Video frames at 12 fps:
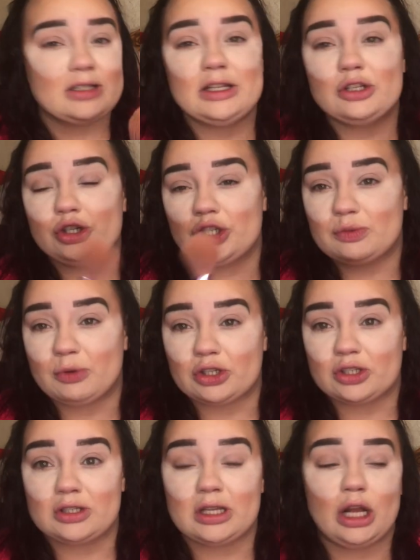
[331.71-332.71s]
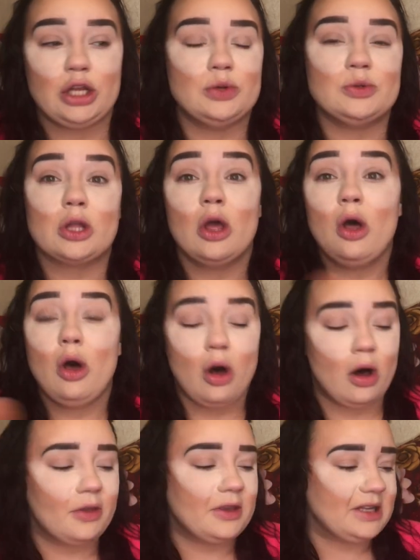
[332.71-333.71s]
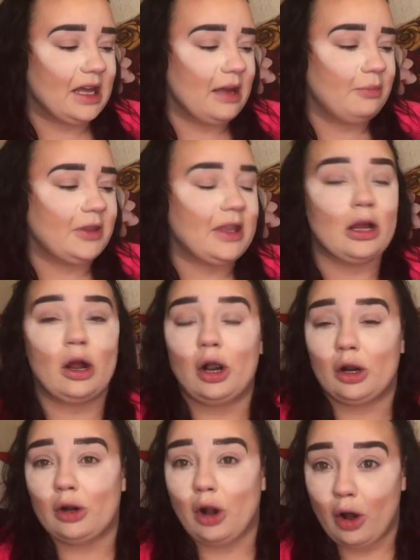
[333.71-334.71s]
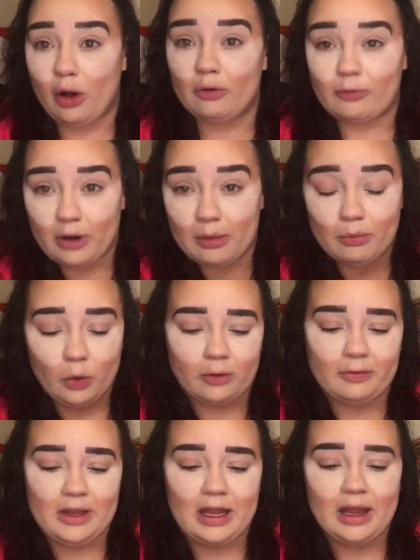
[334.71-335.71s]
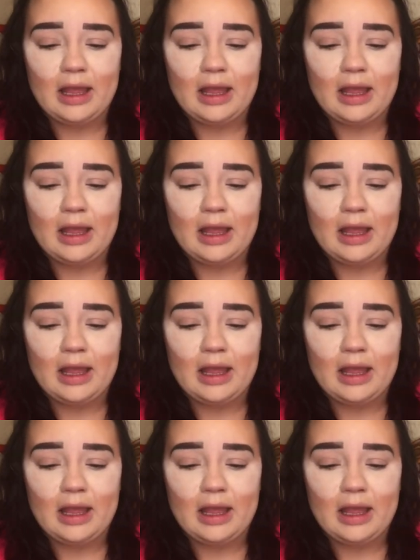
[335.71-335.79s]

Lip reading: These are just brushes that I use all the time, but they are all from Morphe.